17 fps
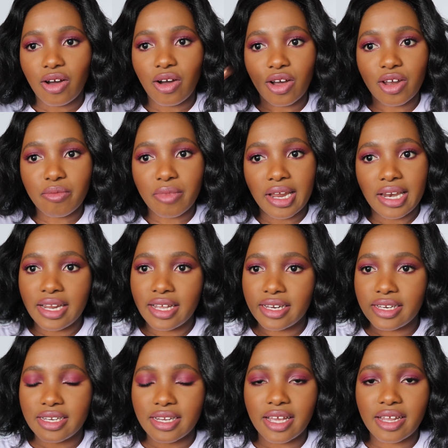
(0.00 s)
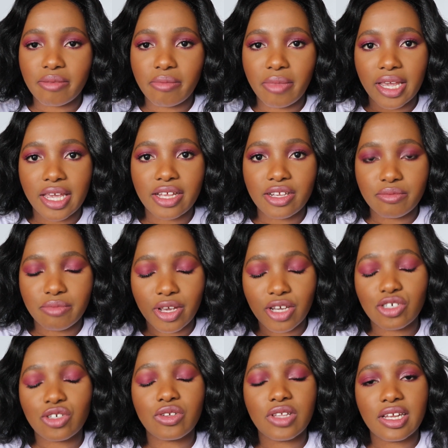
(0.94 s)
on my lid and
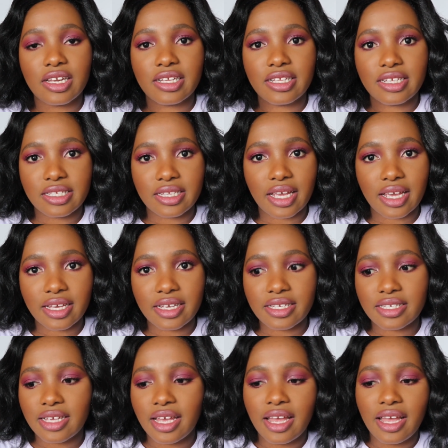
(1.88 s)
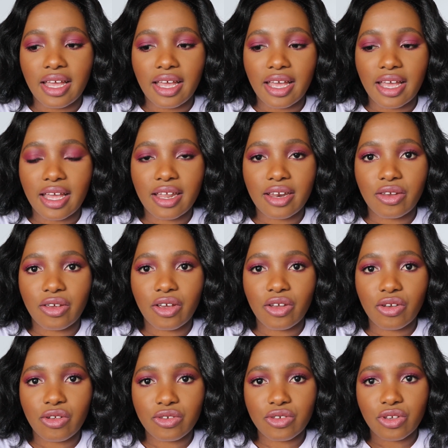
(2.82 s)
make sure that it stays. And you
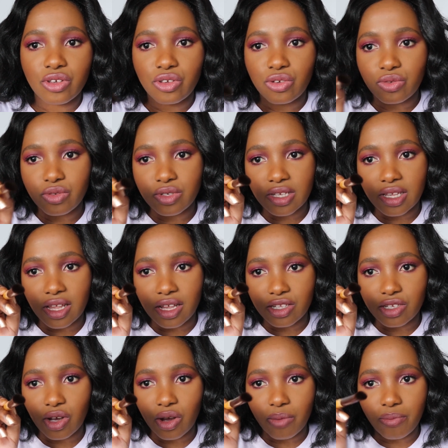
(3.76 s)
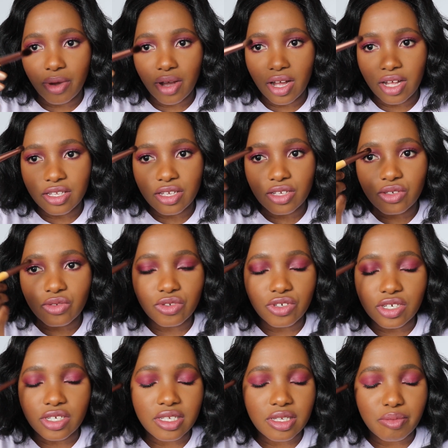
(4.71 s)
can also use the top part to
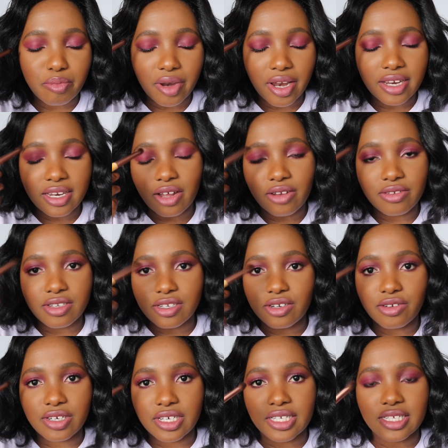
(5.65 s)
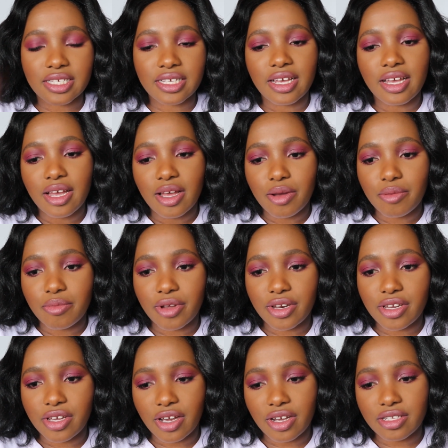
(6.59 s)
just blend out the crease.
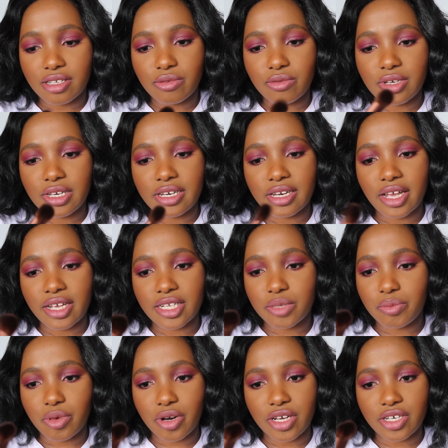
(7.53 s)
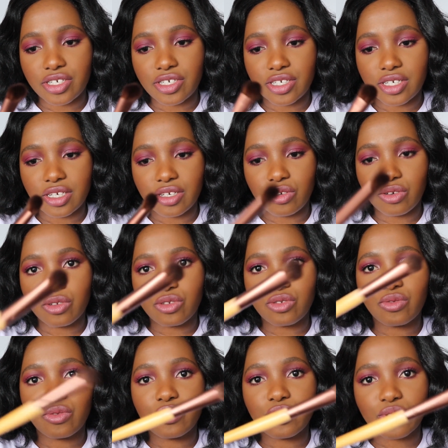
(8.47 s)
But yeah, it's a really nice brush.
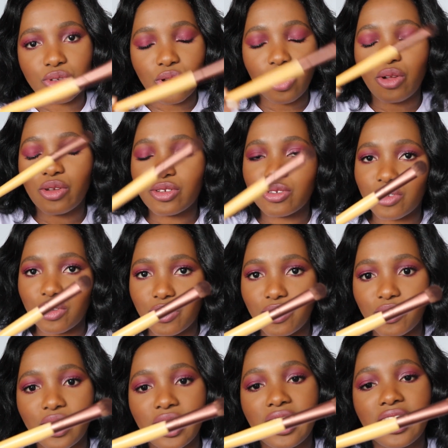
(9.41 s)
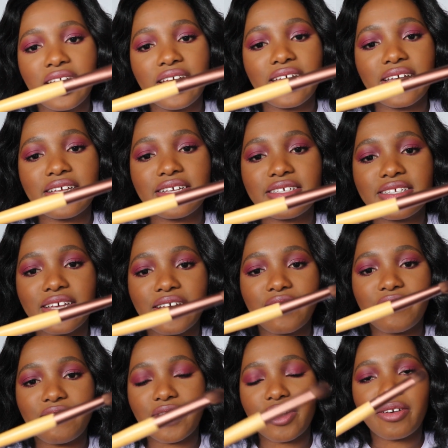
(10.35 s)
Ecotools also is
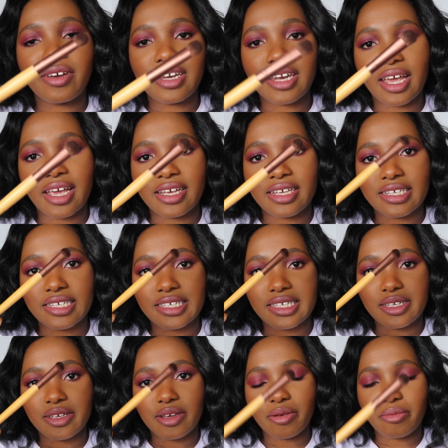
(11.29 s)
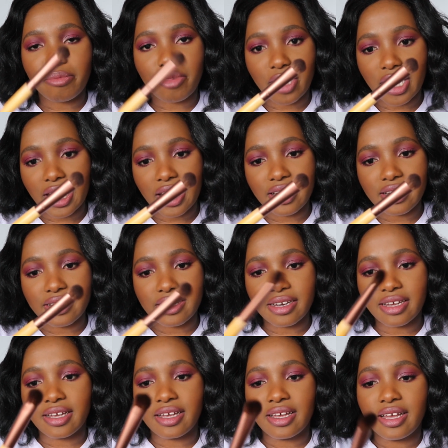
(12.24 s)
a very nice brand,